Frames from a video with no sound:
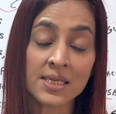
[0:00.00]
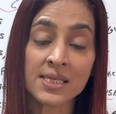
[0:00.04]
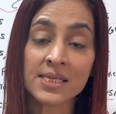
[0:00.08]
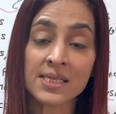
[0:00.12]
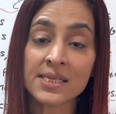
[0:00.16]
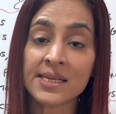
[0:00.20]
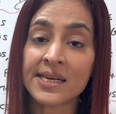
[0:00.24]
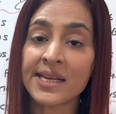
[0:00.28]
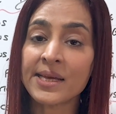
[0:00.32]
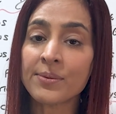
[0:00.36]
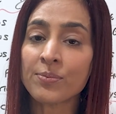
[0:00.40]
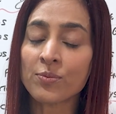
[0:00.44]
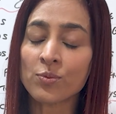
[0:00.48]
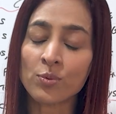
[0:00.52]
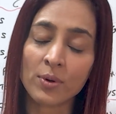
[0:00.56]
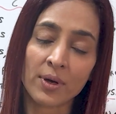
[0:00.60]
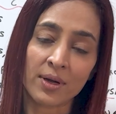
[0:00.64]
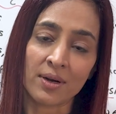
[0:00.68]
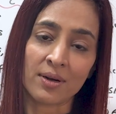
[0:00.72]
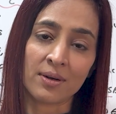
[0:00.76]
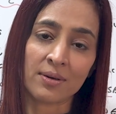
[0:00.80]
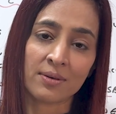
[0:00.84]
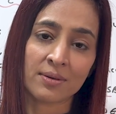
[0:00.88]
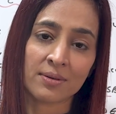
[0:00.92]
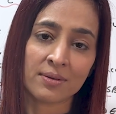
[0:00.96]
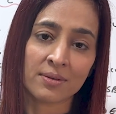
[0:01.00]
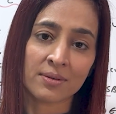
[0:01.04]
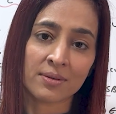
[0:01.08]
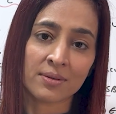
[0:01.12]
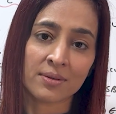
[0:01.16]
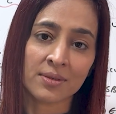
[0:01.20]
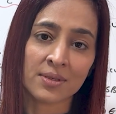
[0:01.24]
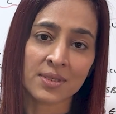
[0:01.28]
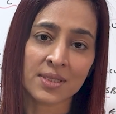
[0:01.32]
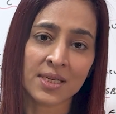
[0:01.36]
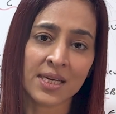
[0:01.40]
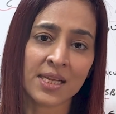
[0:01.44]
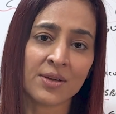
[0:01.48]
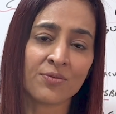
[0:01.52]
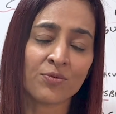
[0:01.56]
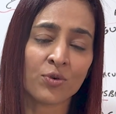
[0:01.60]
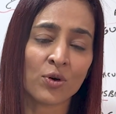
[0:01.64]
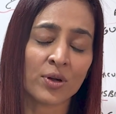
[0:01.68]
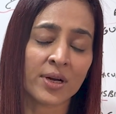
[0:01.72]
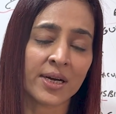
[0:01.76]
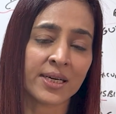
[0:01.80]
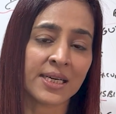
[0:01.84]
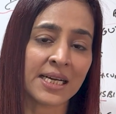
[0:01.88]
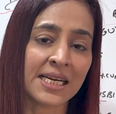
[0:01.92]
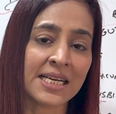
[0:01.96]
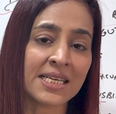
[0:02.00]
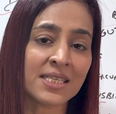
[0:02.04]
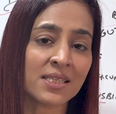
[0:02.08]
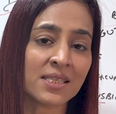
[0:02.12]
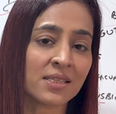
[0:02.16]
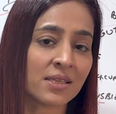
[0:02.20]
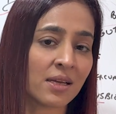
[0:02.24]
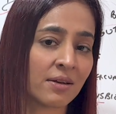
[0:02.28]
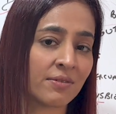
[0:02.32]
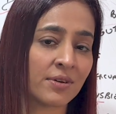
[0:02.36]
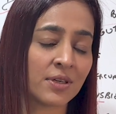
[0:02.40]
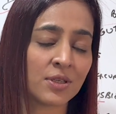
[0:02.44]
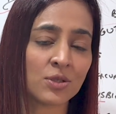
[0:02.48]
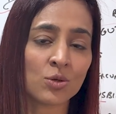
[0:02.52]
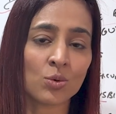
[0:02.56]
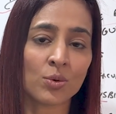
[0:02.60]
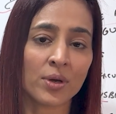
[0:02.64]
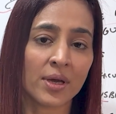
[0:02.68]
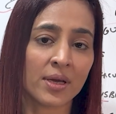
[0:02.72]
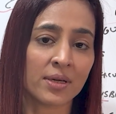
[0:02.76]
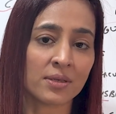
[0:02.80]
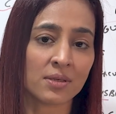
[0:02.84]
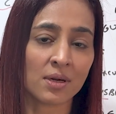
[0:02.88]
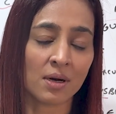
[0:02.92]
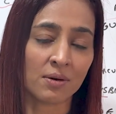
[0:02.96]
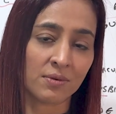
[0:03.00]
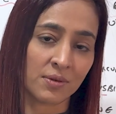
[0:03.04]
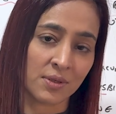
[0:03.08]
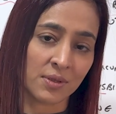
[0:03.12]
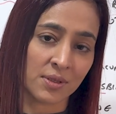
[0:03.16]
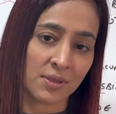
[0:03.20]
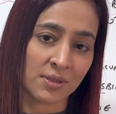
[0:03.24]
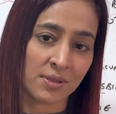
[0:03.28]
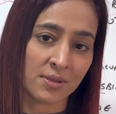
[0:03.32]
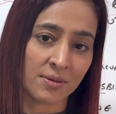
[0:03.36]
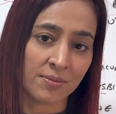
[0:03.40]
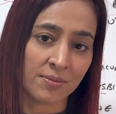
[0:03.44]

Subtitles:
Sleep well. Sleep for at least 7 to 8 hours.